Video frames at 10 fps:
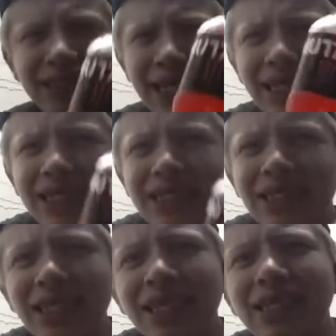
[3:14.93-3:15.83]
send
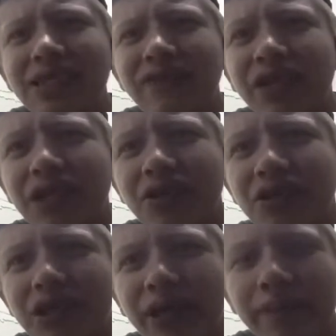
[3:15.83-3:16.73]
this
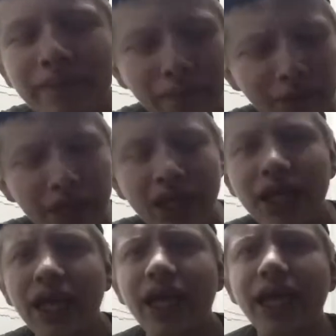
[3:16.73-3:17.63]
video to them.
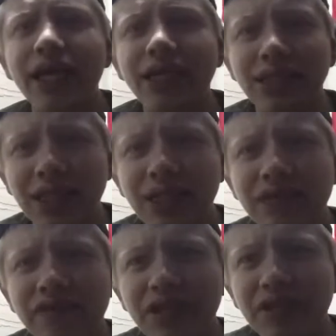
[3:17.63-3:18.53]

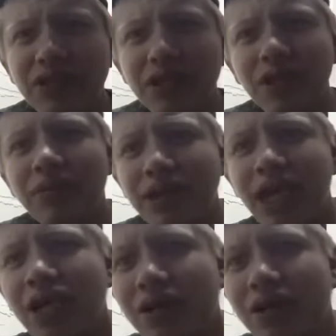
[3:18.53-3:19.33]
Send this video to them and